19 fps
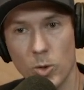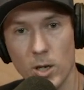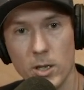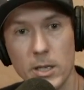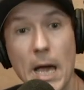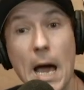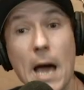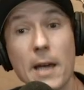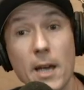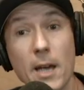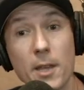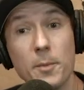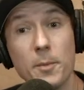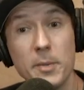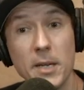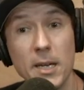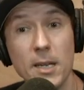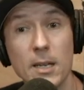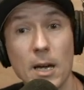Yeah, yeah, the
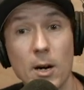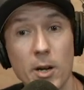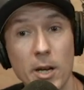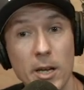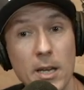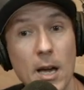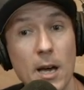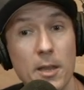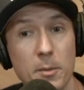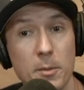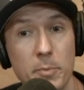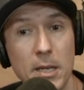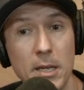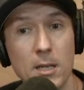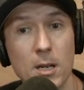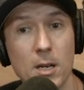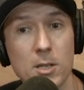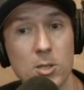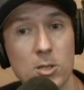bee. Uh, yeah, the bee
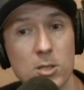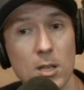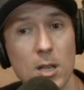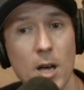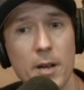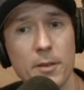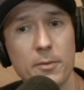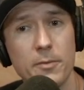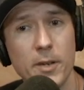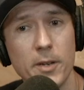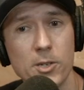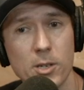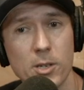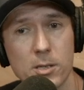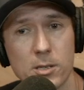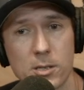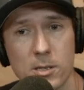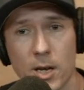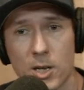does. There's a lot of
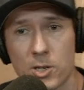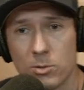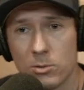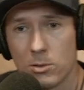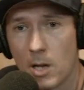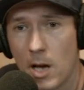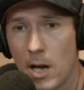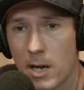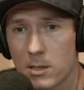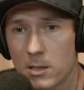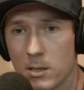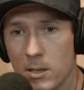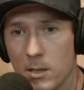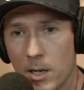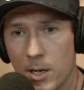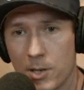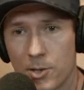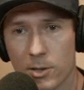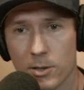vicious sexual acts in
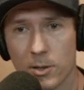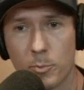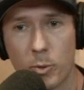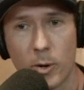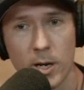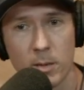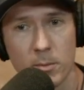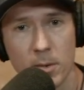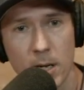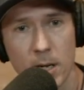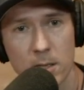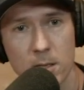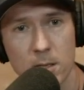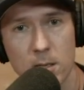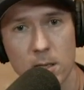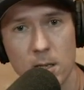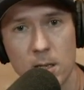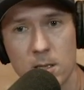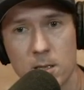nature. The praying
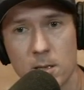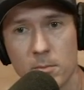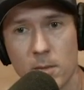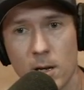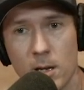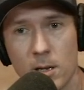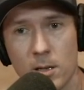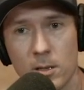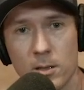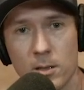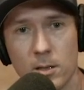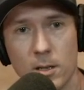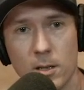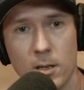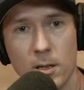mantis eats the male.